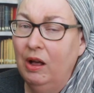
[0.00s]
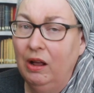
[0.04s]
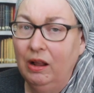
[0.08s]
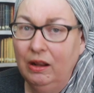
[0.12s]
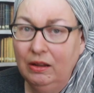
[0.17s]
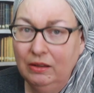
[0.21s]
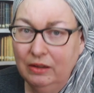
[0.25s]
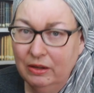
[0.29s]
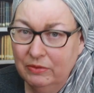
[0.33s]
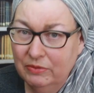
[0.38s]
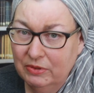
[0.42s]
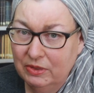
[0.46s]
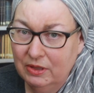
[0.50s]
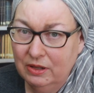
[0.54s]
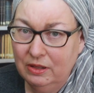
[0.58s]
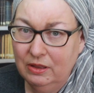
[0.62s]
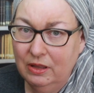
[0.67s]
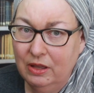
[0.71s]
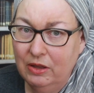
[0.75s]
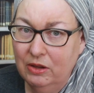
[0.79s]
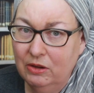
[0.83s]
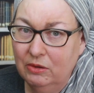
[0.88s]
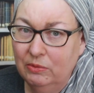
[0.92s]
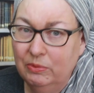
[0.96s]
all over the
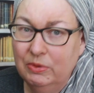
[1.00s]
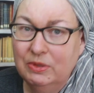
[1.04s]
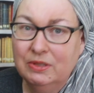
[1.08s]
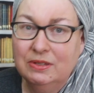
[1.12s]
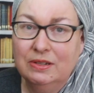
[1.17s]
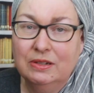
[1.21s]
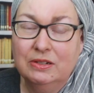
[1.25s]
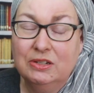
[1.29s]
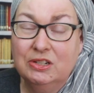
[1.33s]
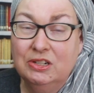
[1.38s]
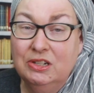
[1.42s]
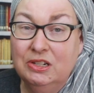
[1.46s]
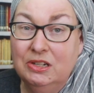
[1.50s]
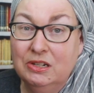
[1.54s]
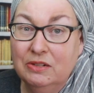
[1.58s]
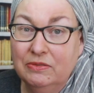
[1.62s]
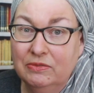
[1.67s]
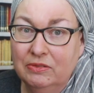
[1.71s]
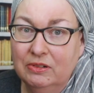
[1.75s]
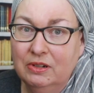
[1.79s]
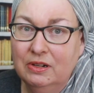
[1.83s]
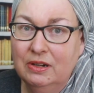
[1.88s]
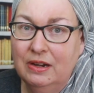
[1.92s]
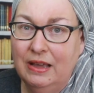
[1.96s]
globe with such
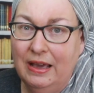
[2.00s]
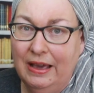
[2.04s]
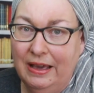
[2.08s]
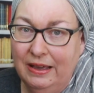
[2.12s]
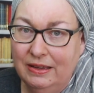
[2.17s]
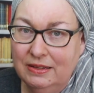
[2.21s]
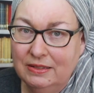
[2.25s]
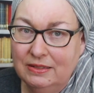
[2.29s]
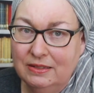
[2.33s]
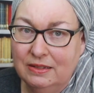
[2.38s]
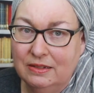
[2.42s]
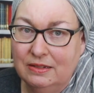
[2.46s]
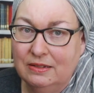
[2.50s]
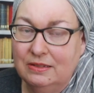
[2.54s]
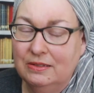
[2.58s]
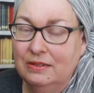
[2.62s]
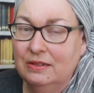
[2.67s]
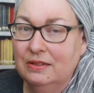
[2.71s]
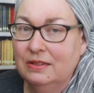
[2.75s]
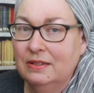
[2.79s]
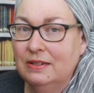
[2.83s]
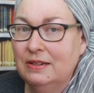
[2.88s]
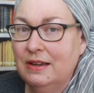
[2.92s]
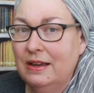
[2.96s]
different accents
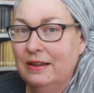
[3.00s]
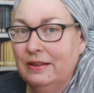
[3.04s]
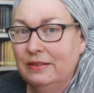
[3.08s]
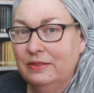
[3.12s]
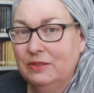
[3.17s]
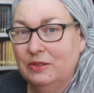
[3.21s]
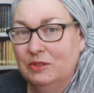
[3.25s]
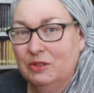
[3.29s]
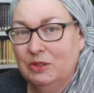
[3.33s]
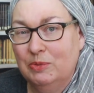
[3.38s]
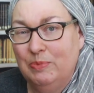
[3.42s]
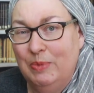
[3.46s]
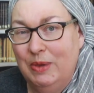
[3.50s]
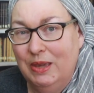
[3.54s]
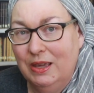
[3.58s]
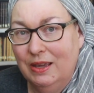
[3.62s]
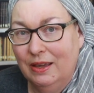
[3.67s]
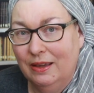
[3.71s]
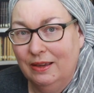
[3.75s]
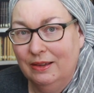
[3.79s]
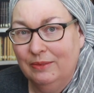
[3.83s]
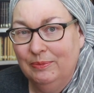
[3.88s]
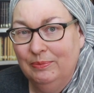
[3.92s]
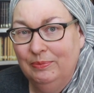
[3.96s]
and styles of
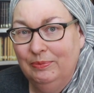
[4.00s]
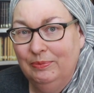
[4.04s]
speaking.